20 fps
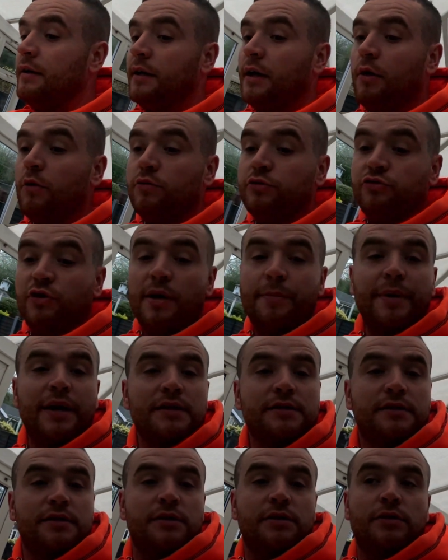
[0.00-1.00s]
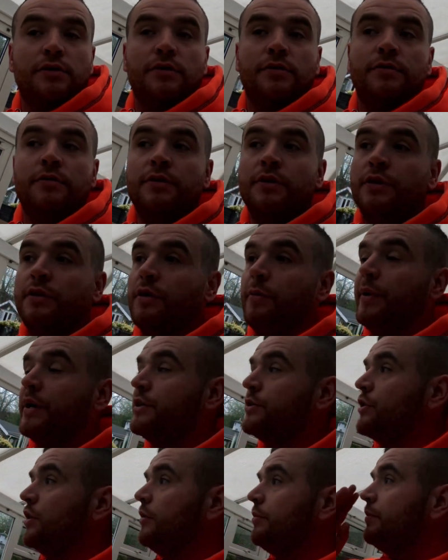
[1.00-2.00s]
now straight back to the
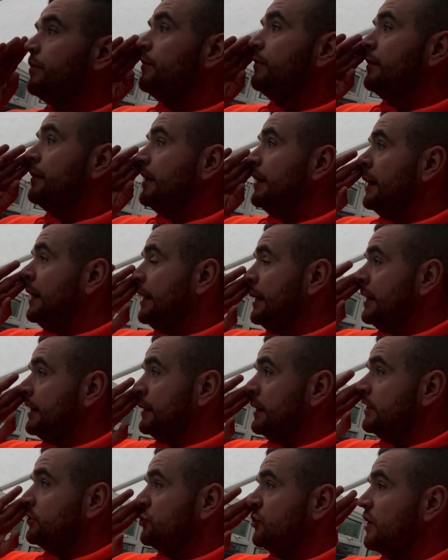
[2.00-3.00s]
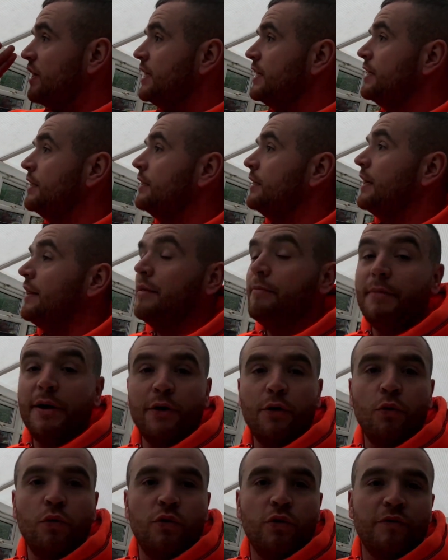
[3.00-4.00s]
big job and try and get the
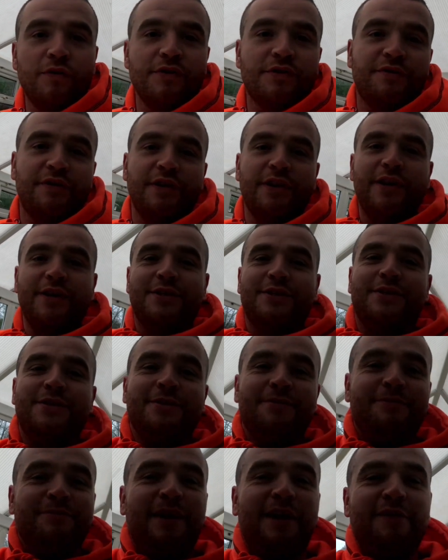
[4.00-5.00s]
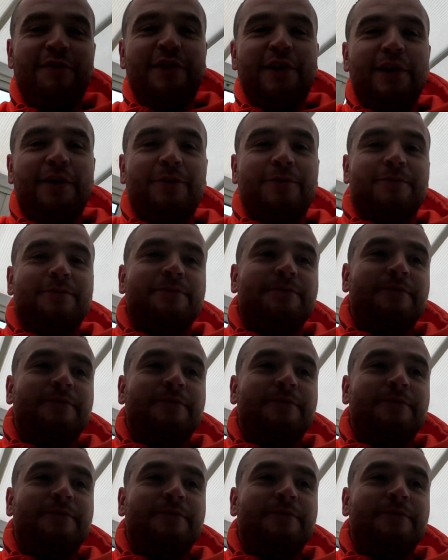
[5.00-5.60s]
manhole covers finished. Bye for now.